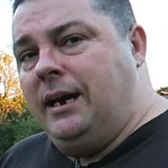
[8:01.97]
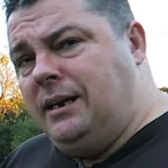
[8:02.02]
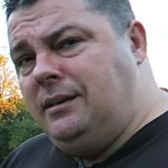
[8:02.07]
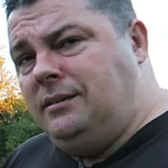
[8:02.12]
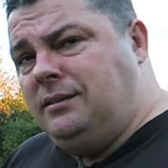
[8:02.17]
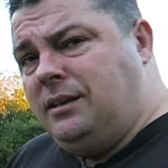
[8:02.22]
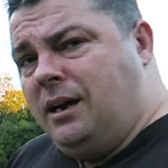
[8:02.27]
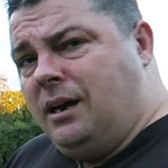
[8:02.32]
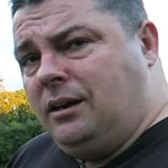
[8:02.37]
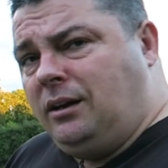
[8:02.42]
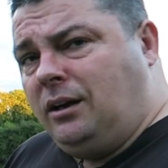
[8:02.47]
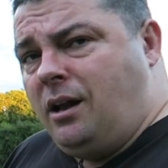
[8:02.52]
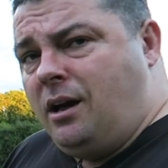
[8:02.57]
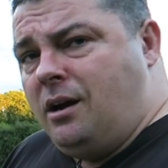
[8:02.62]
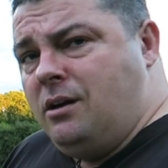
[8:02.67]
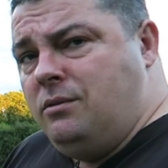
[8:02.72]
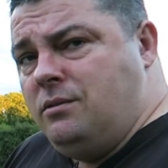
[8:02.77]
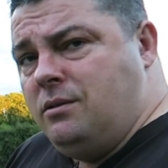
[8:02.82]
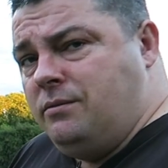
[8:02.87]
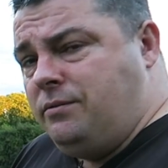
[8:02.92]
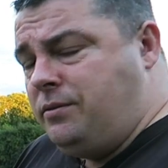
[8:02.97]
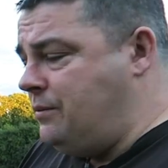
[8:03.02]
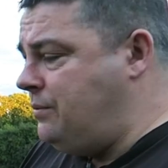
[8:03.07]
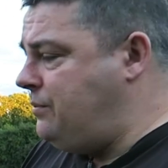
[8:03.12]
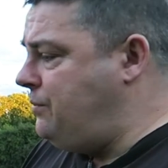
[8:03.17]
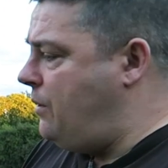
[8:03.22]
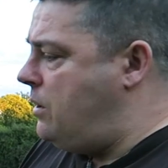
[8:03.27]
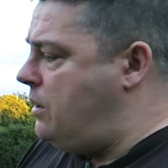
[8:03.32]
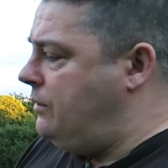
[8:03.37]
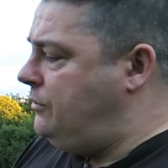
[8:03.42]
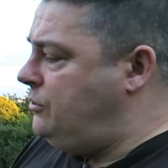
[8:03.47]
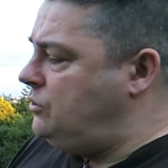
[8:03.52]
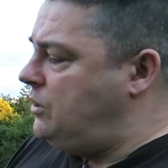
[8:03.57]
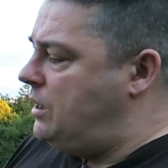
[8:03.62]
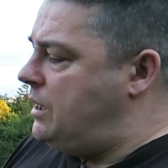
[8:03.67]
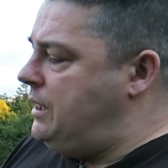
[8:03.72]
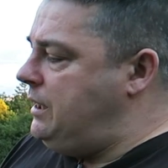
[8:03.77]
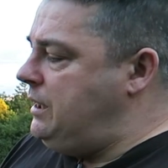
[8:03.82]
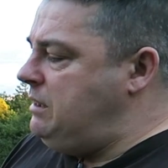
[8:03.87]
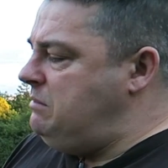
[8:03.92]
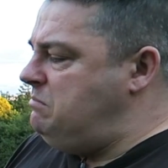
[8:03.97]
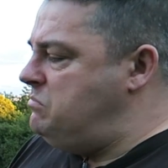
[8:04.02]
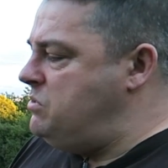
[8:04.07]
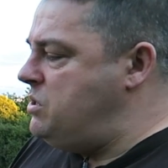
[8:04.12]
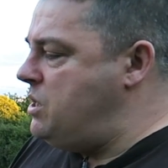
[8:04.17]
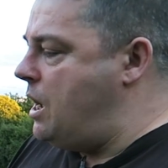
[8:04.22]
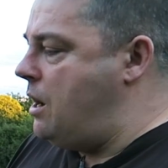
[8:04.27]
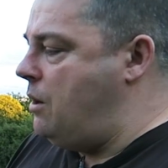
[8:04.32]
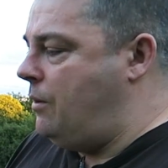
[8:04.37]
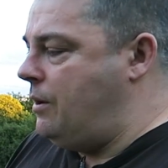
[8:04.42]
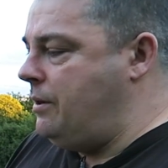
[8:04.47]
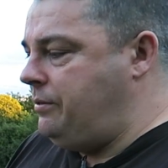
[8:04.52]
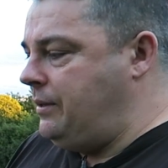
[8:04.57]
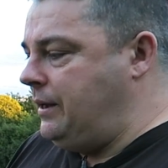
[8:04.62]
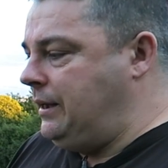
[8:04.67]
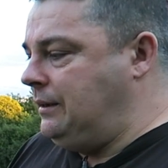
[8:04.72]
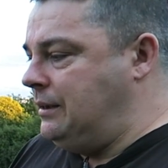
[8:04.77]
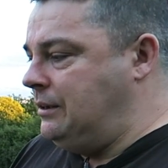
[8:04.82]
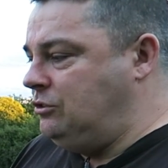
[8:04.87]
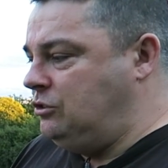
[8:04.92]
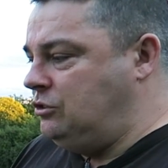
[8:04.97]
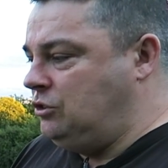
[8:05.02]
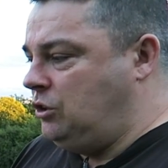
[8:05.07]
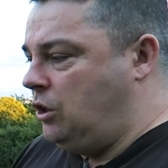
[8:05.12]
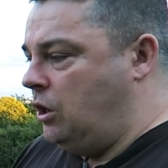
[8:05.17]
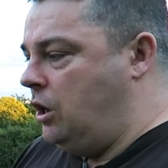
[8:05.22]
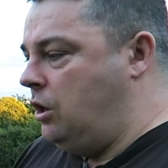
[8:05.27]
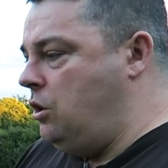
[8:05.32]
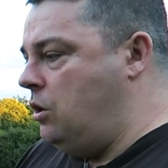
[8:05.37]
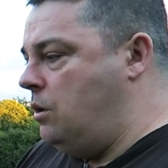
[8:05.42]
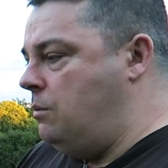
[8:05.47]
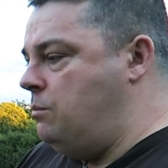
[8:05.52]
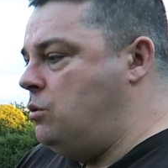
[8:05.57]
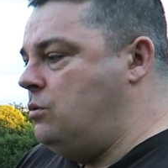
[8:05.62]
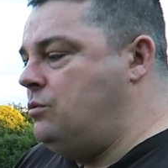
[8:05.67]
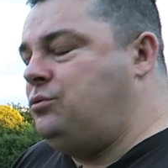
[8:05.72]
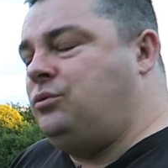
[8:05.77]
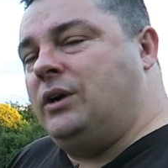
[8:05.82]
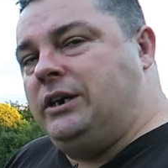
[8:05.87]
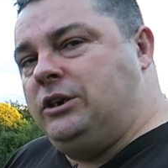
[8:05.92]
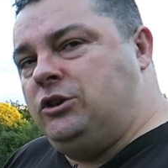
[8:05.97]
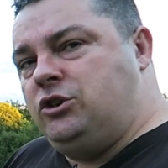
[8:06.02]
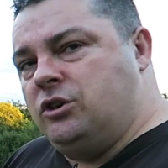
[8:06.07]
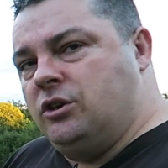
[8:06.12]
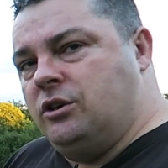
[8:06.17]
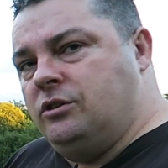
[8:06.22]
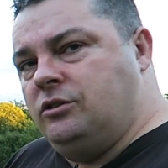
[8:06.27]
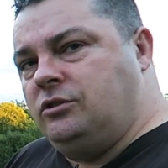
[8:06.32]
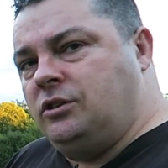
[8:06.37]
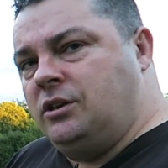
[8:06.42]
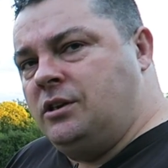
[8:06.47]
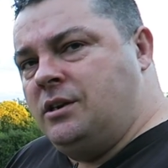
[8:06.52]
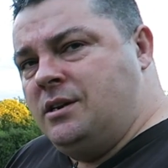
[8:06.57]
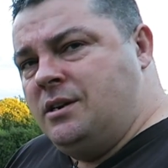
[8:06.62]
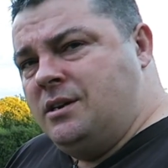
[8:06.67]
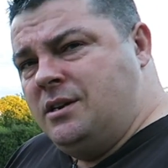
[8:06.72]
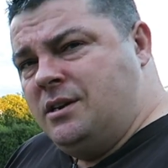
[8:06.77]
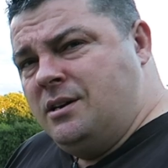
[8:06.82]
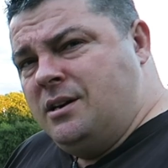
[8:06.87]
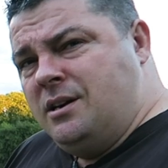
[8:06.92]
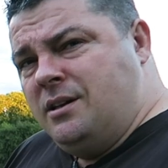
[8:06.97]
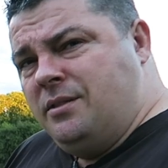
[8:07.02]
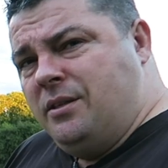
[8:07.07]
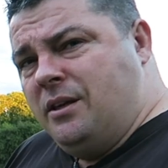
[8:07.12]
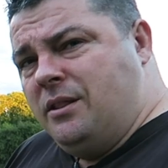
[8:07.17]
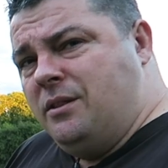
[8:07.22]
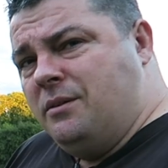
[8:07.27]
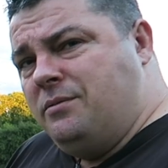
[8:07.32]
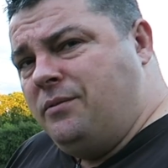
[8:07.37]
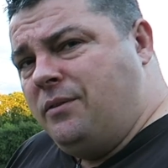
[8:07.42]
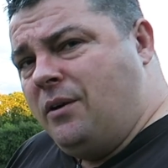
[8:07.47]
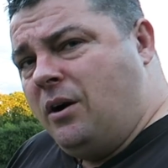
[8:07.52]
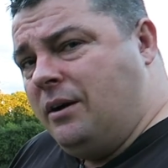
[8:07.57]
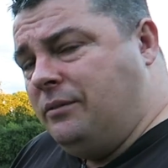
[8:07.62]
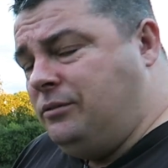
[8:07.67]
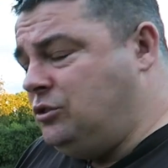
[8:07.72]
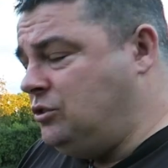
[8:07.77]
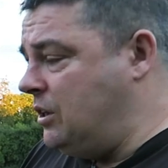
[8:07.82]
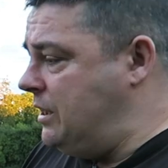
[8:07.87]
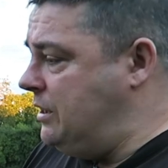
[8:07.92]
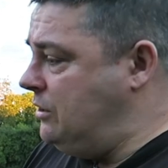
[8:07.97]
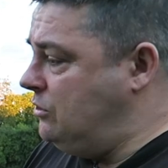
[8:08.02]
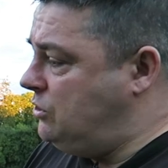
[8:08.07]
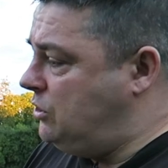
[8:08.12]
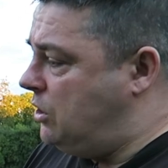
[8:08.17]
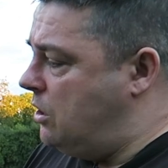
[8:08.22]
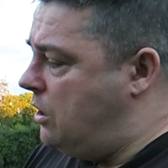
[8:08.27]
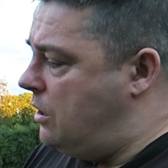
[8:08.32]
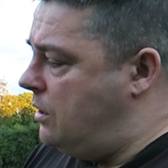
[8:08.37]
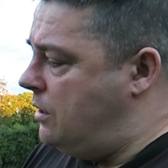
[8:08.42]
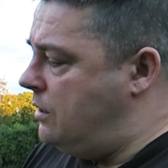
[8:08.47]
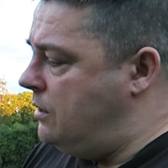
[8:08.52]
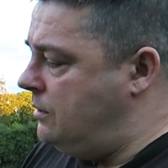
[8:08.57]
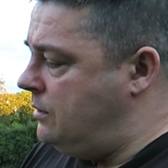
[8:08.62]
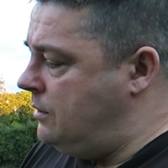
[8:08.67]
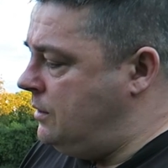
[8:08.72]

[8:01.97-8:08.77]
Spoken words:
Is it a clone of the 5C? No, I think this has got a lot more features than the 5C's got.